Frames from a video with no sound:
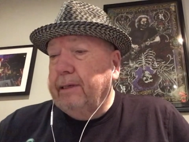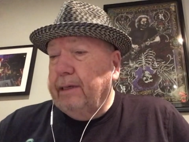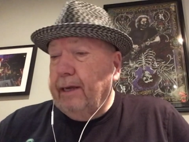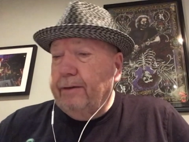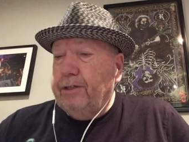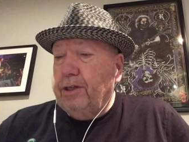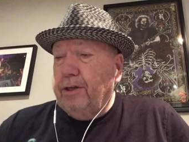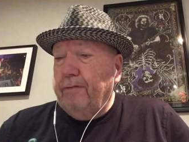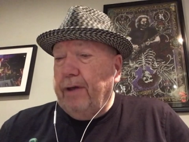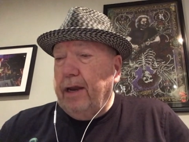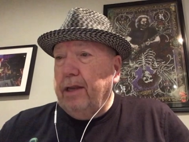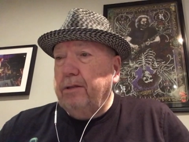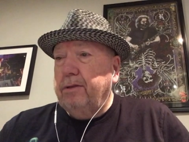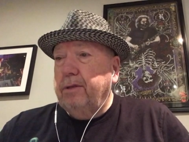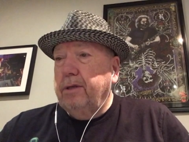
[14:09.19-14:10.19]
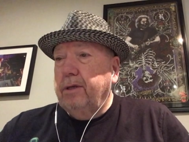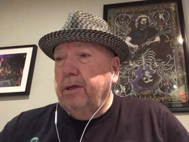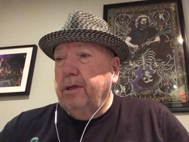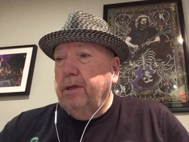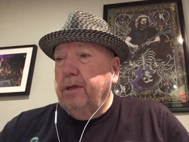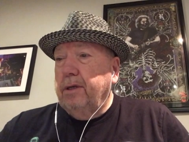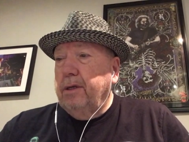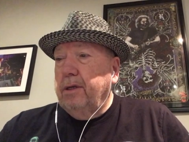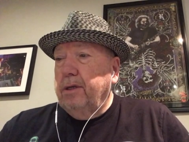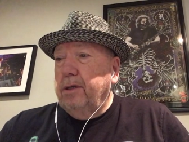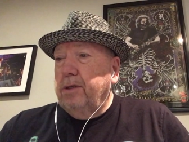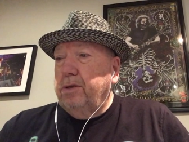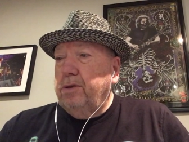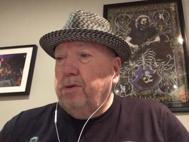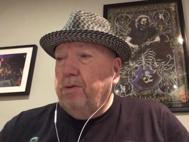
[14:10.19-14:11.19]
I should have added
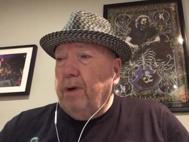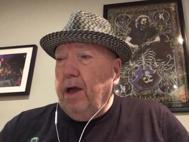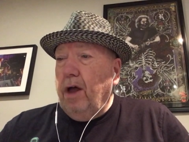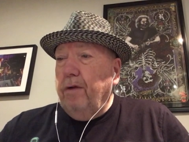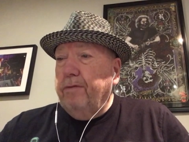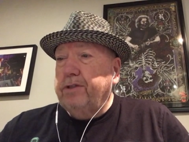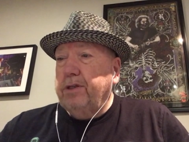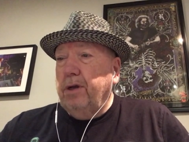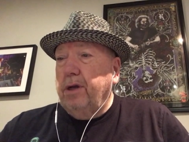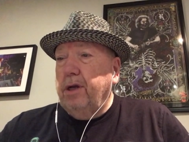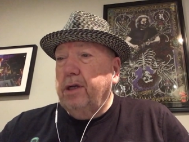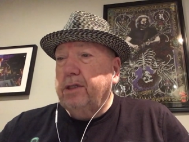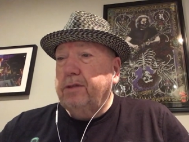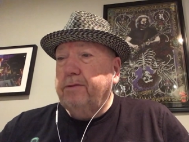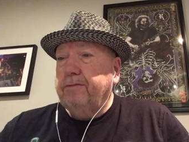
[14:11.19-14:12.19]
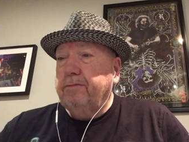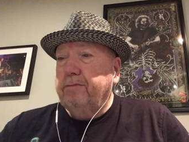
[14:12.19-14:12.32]
twelve songs